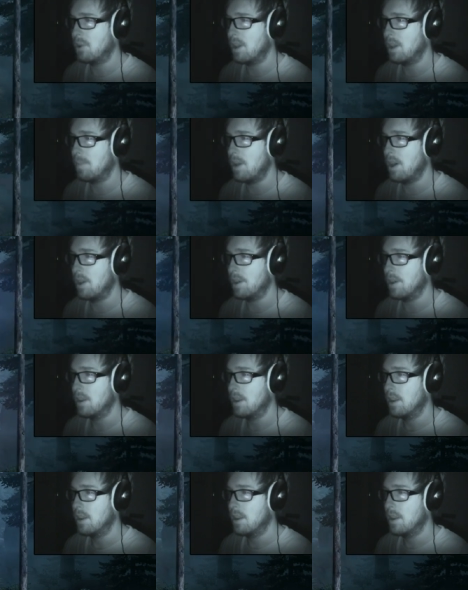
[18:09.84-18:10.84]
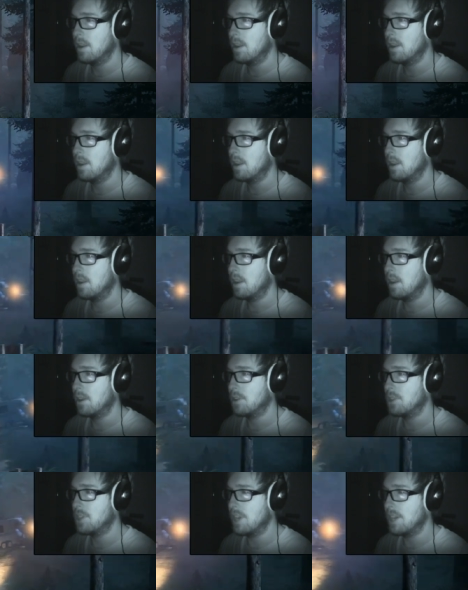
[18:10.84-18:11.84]
come on. Oh,
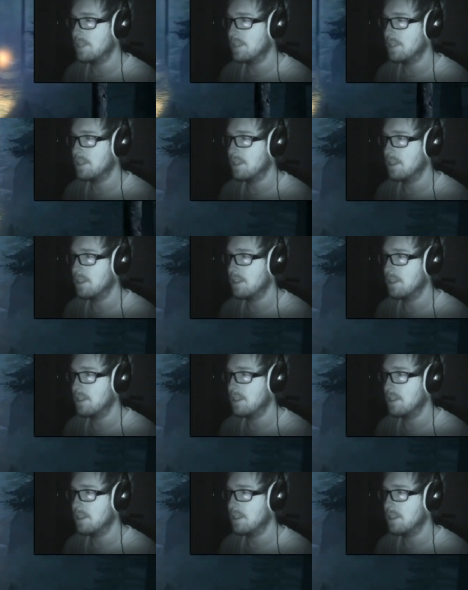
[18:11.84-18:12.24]
shit.